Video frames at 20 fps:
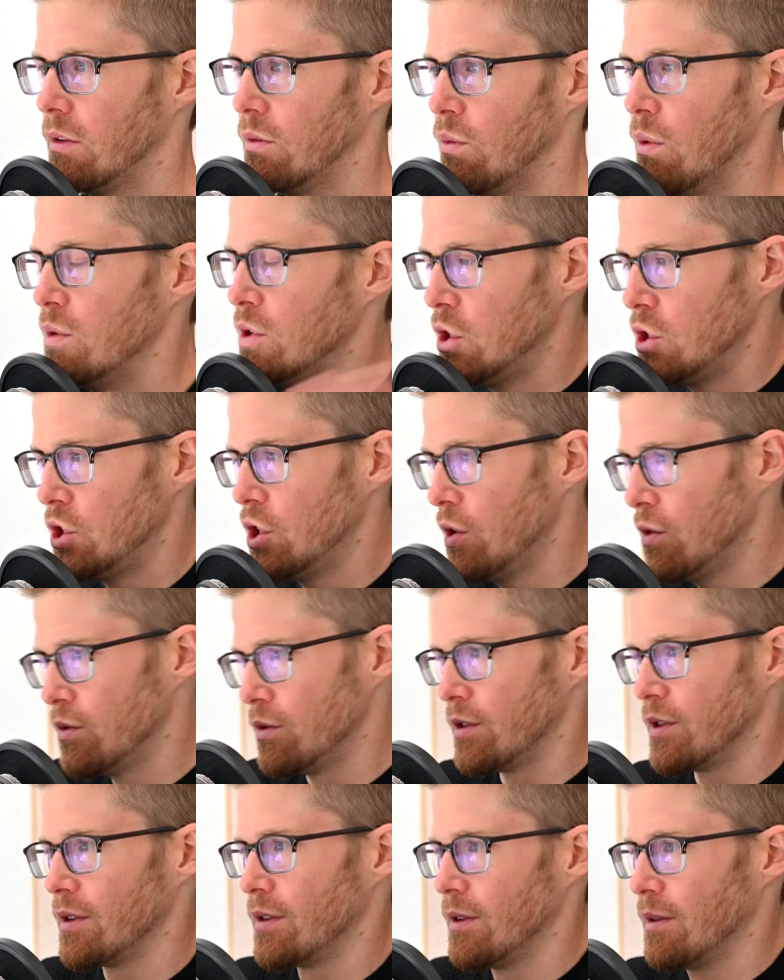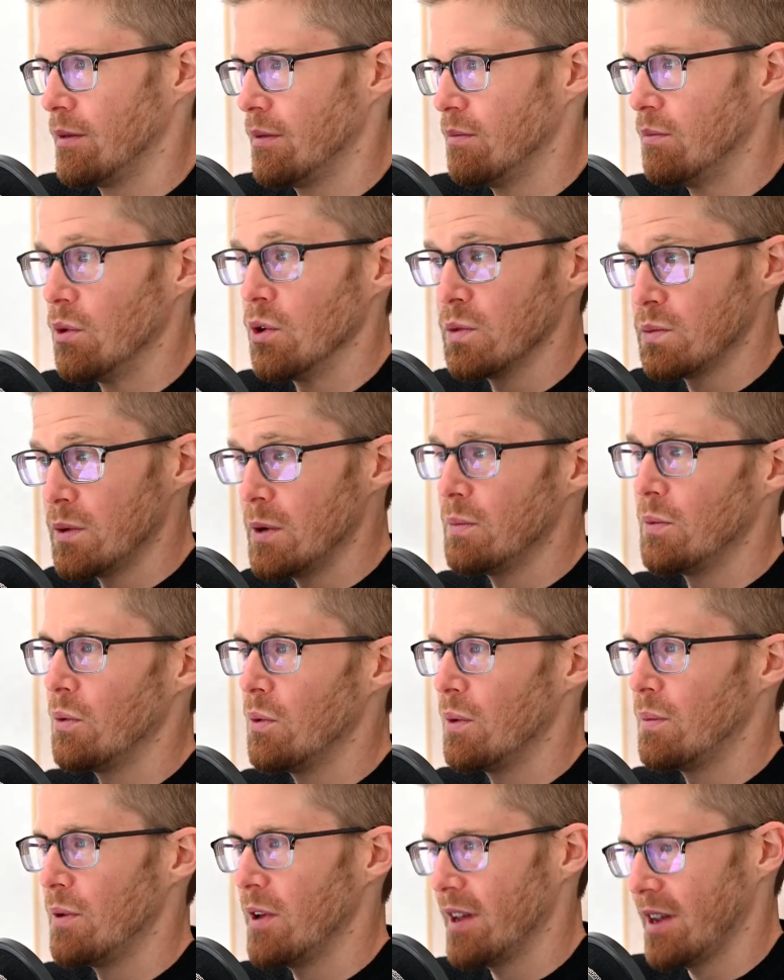What would you choose? Most people
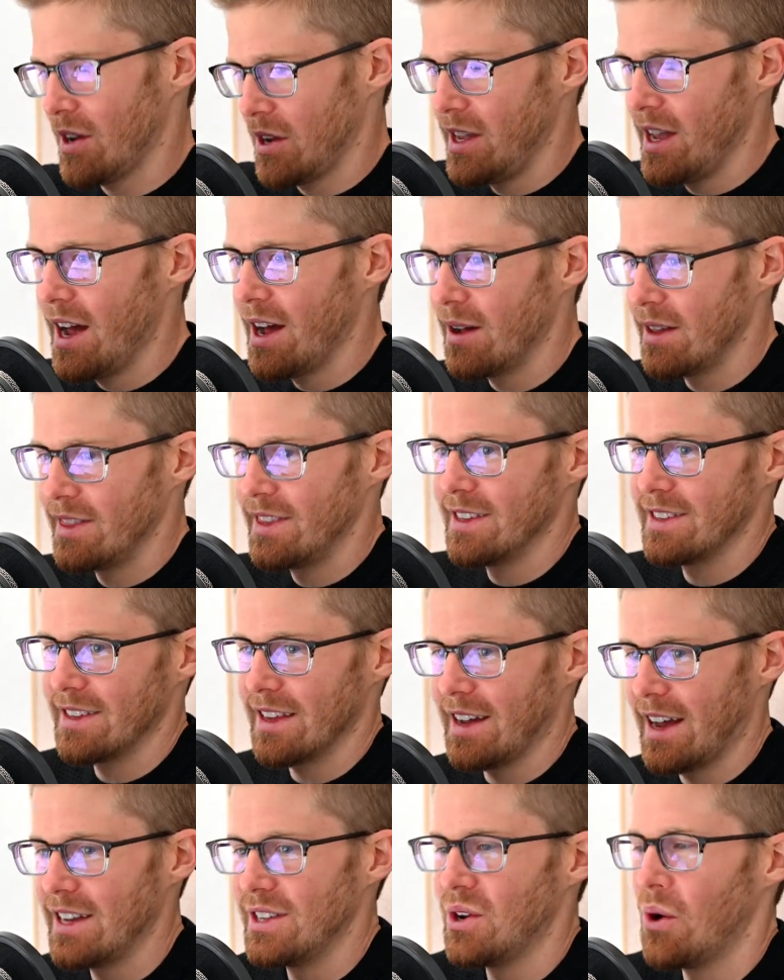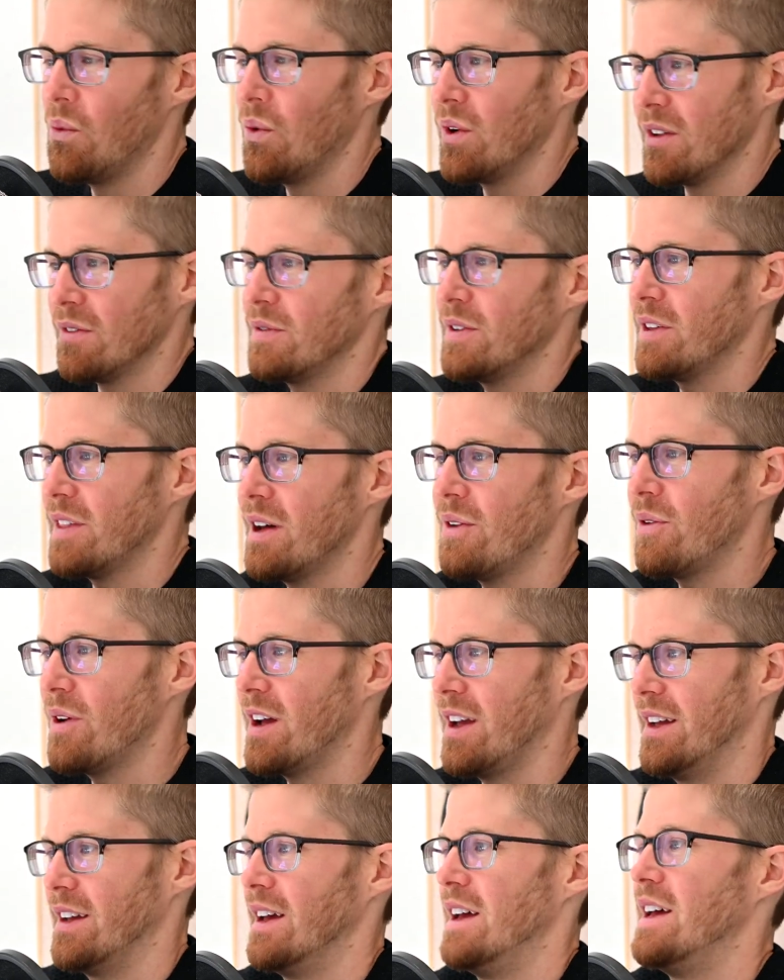would be like, yeah, this, I don't want to feel that
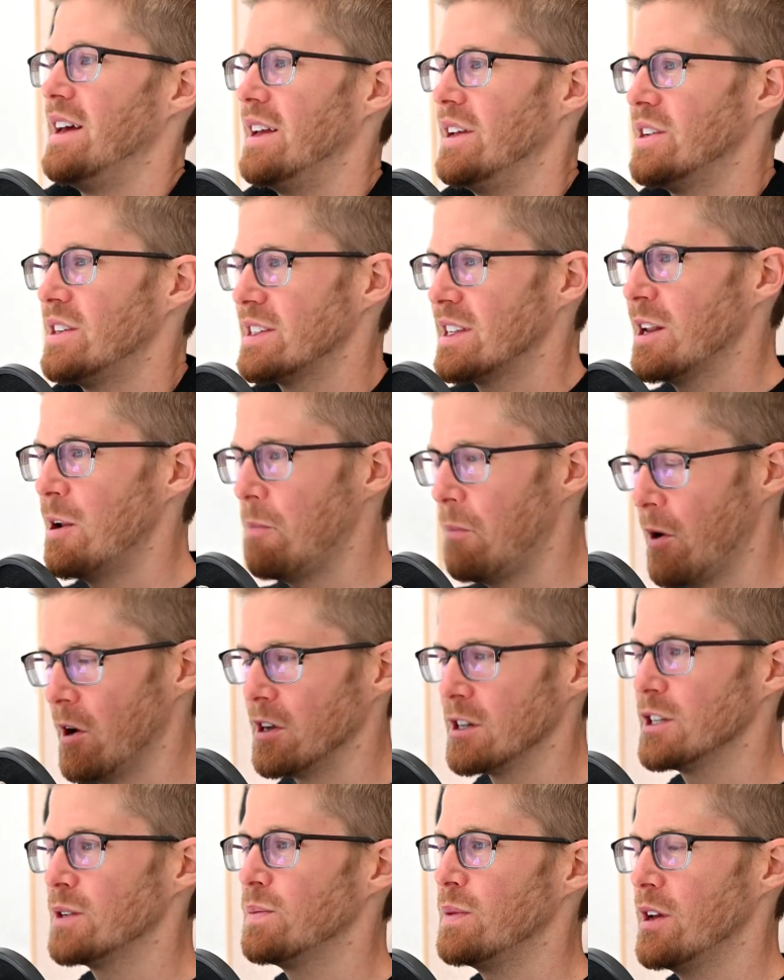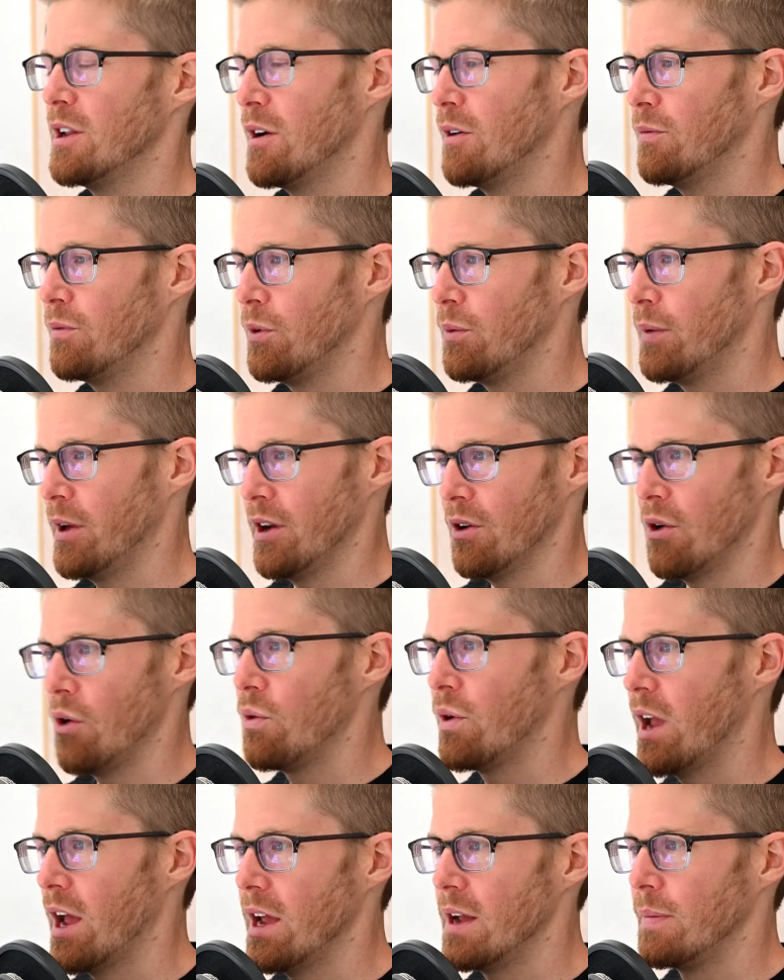way. You're just going to punch me and I'll feel better.
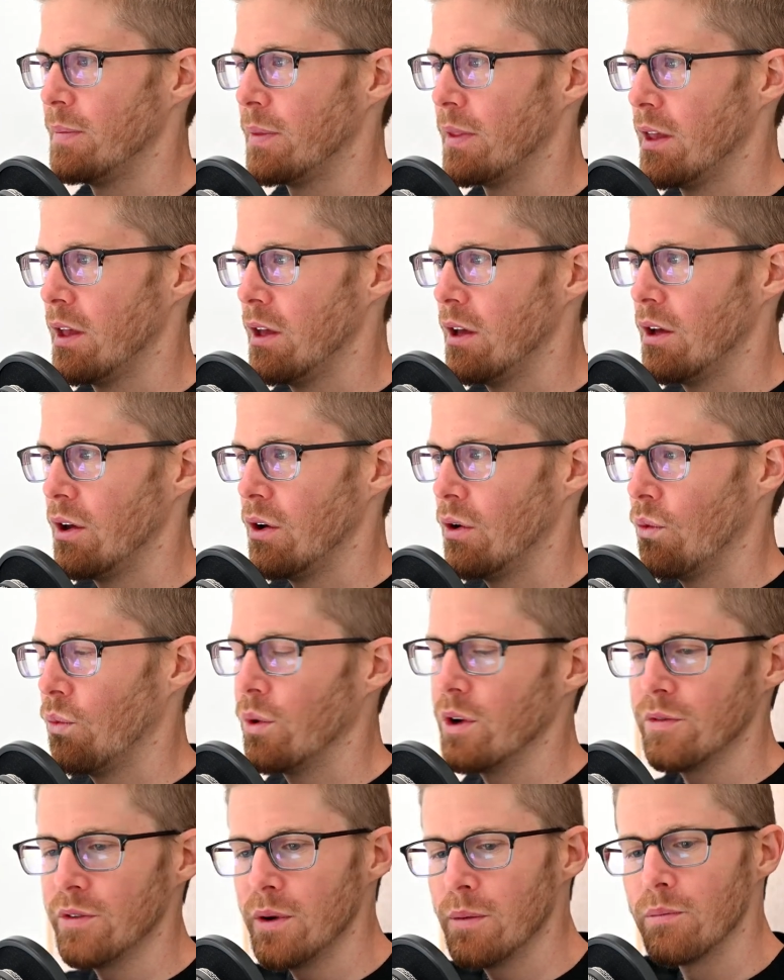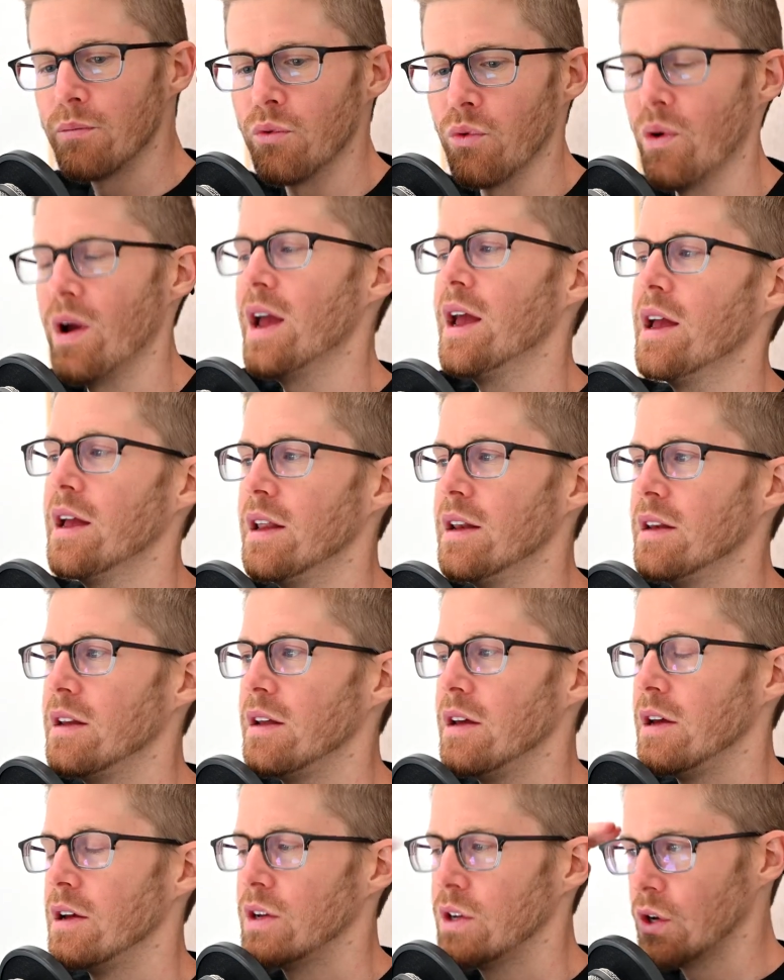Okay. What if your brain
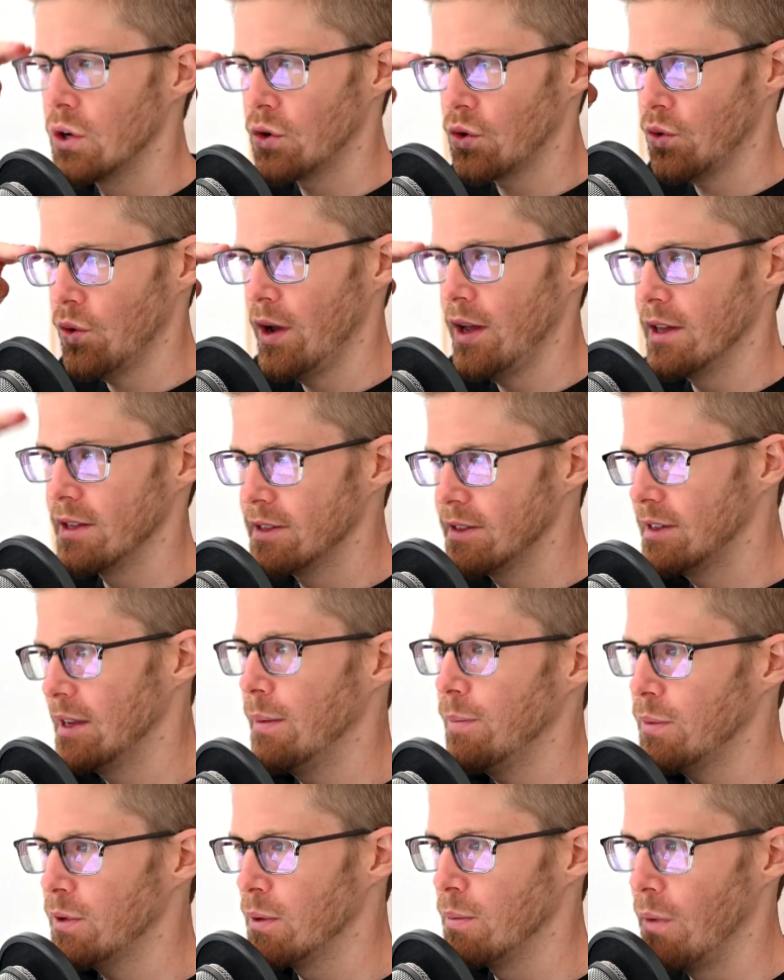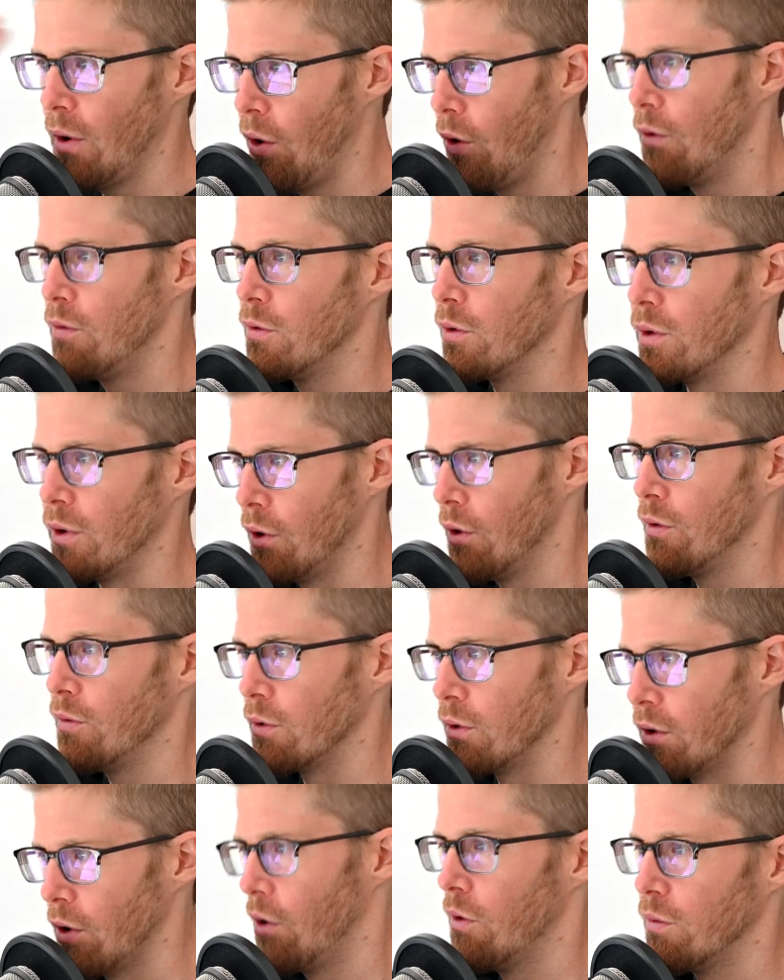could create a symptom over and
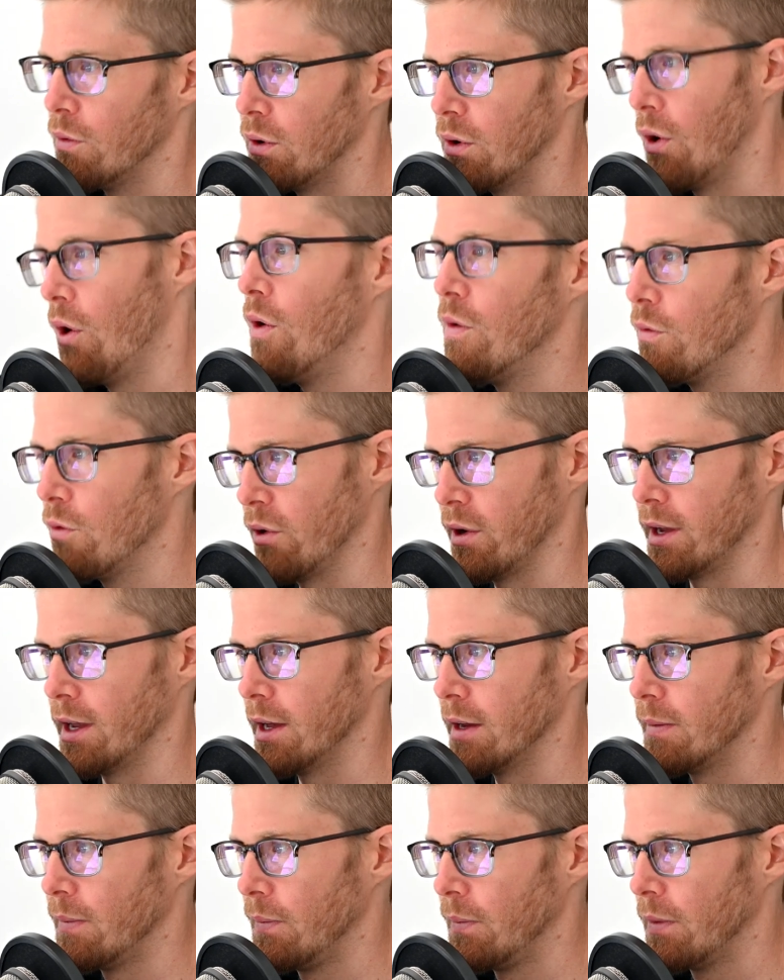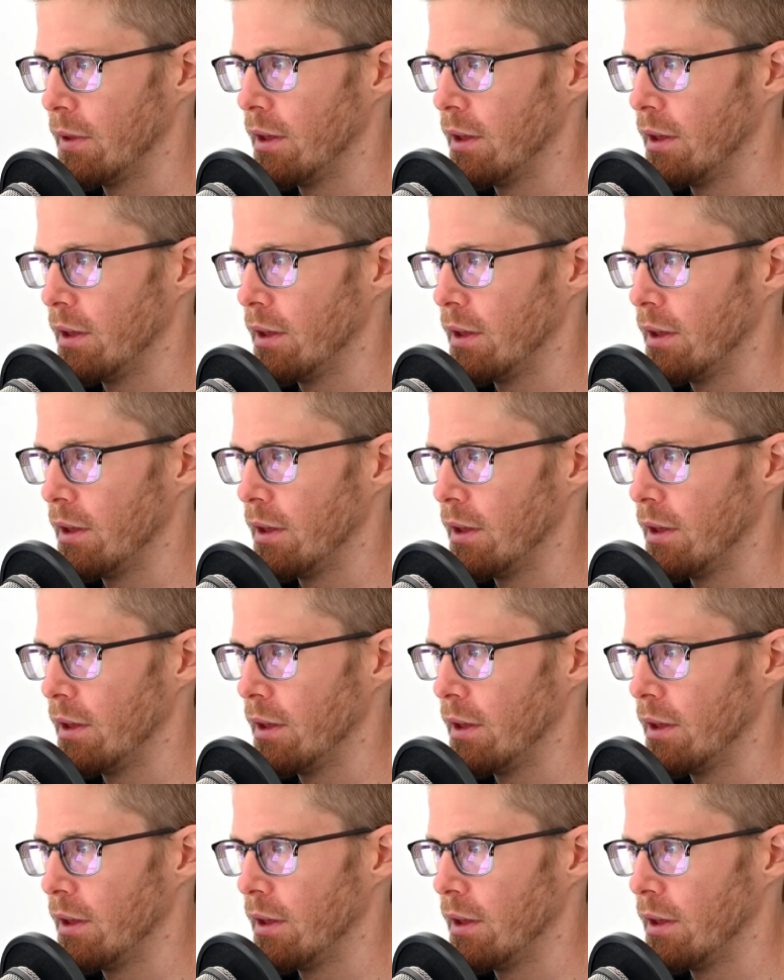over and over and over again?